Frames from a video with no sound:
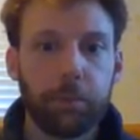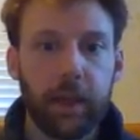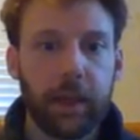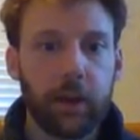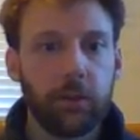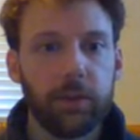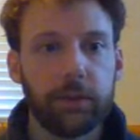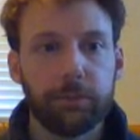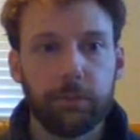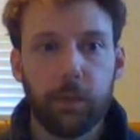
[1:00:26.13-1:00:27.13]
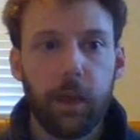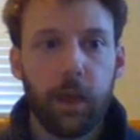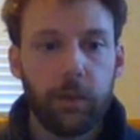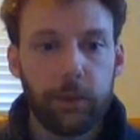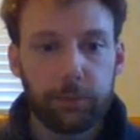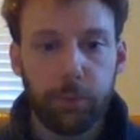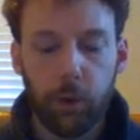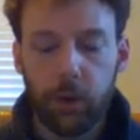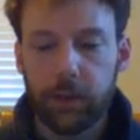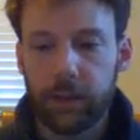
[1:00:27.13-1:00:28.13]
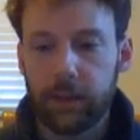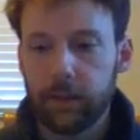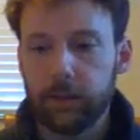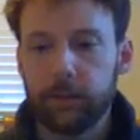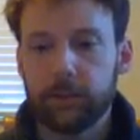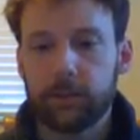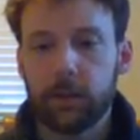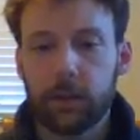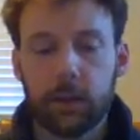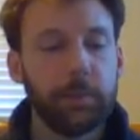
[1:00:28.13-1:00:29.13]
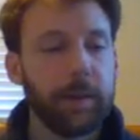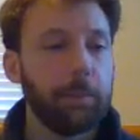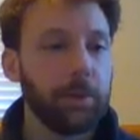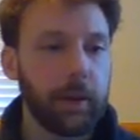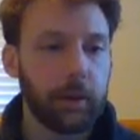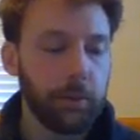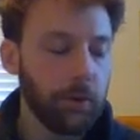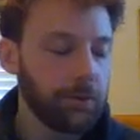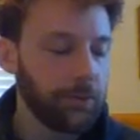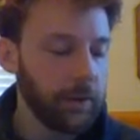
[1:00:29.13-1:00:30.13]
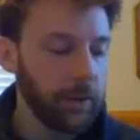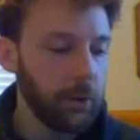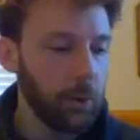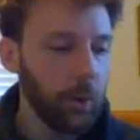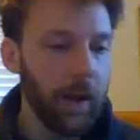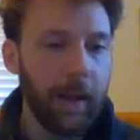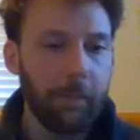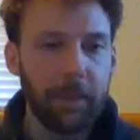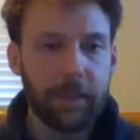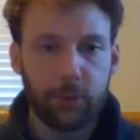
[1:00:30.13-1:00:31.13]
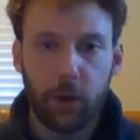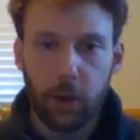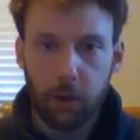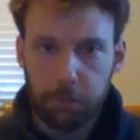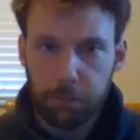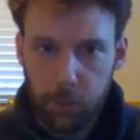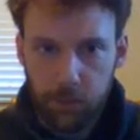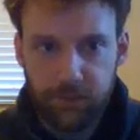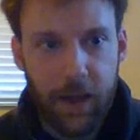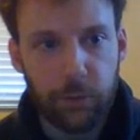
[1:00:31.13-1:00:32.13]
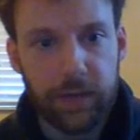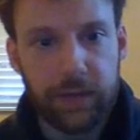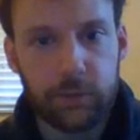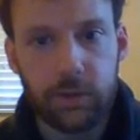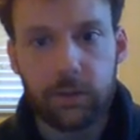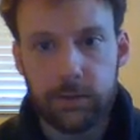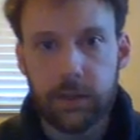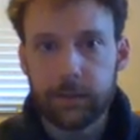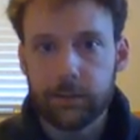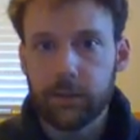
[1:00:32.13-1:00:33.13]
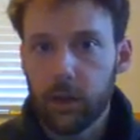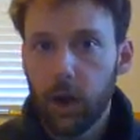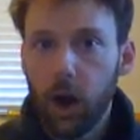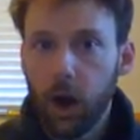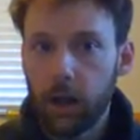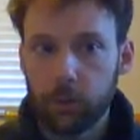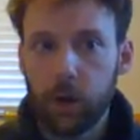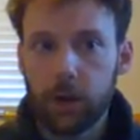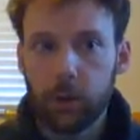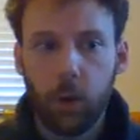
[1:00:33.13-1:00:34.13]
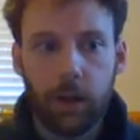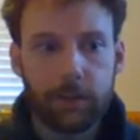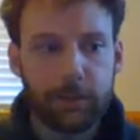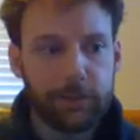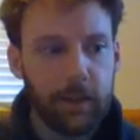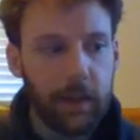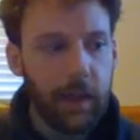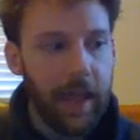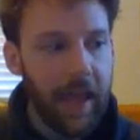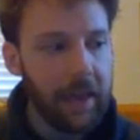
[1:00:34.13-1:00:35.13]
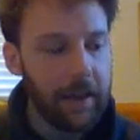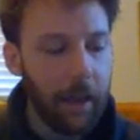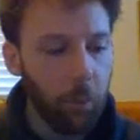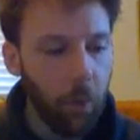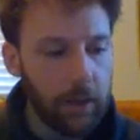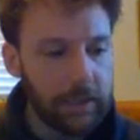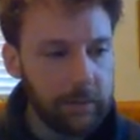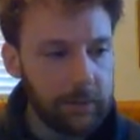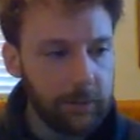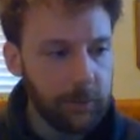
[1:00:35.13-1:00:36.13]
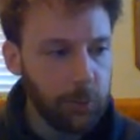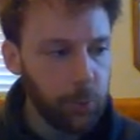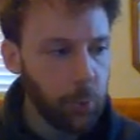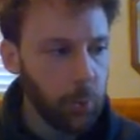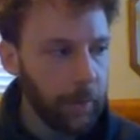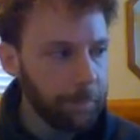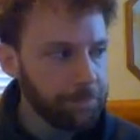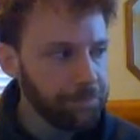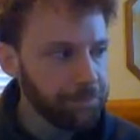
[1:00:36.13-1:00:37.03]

player, this book is going to be applicable for you. It's called Poker Foundations, and it's on Run It Once. And I wanted to